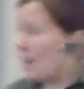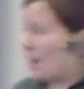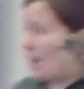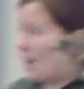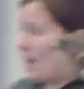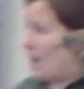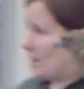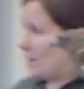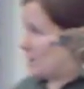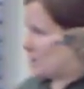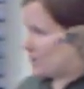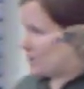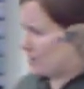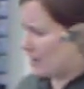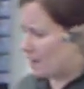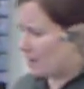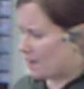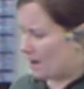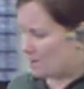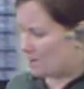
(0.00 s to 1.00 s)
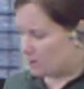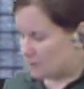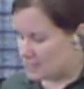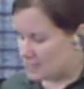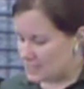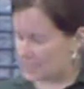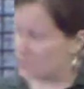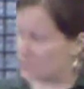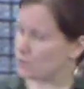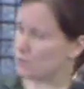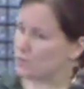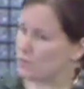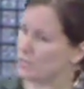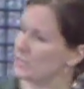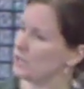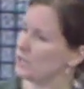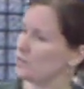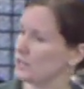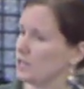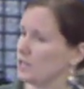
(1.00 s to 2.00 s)
And so they thought, well, this is
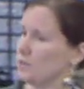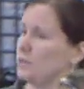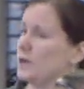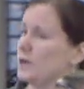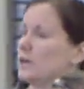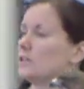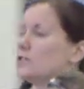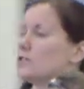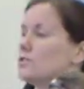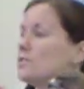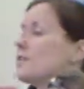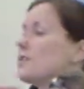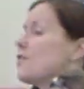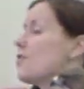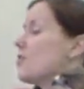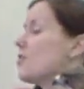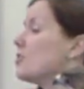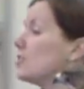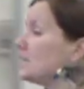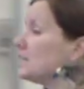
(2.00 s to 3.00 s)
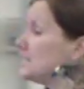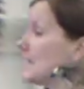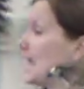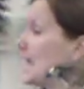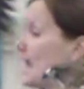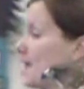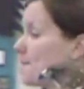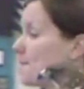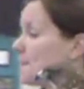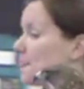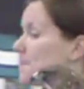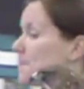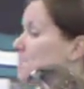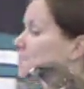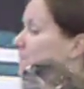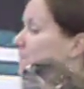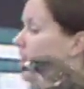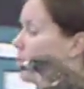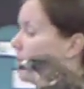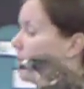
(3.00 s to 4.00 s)
really, really weird. So the third day,
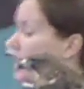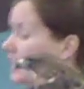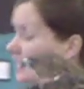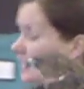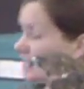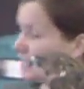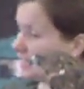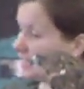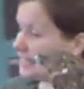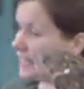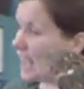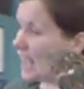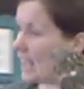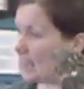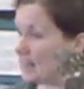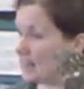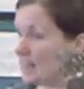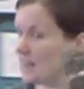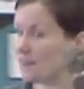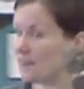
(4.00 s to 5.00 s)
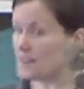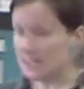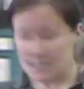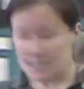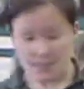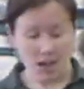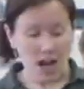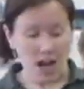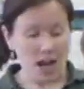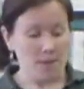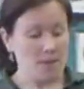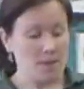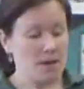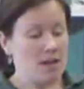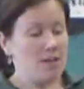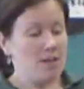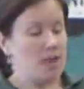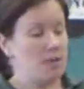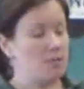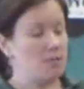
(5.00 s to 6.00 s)
they went in again, and this time
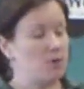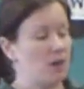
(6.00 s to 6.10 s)
they put